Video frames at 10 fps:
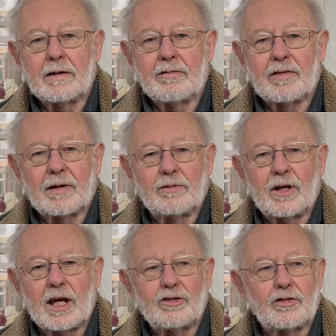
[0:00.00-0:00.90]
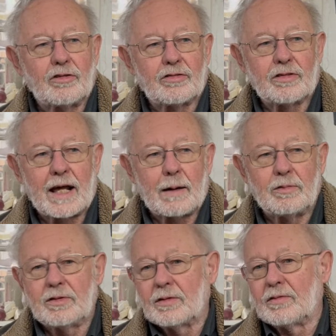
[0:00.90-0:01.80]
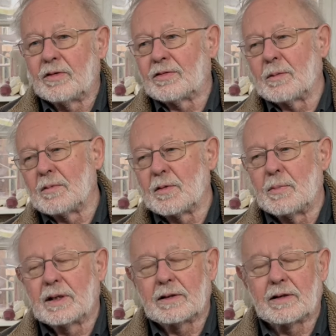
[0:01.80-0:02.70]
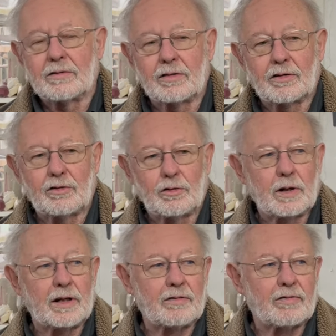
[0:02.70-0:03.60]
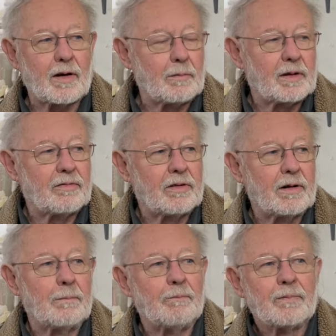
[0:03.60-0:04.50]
uh, foundation slabs of some of the buildings on Julia's family farm.